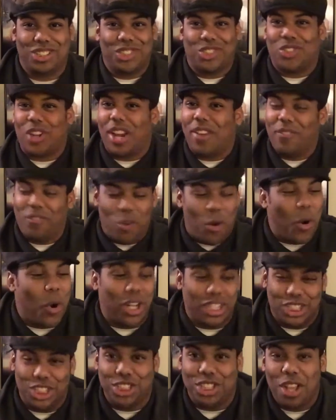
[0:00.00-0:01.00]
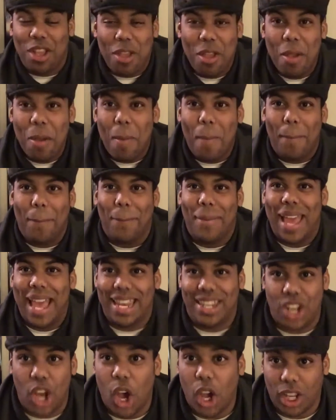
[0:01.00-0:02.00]
Straightforward, just
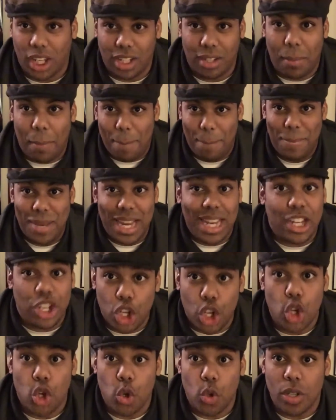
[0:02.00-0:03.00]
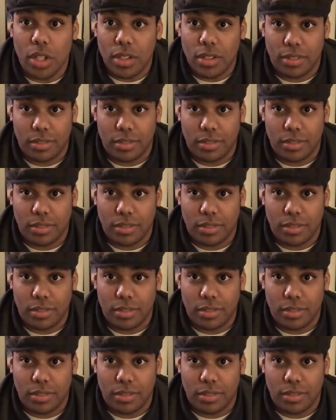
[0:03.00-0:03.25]
mad dogging, mean dude.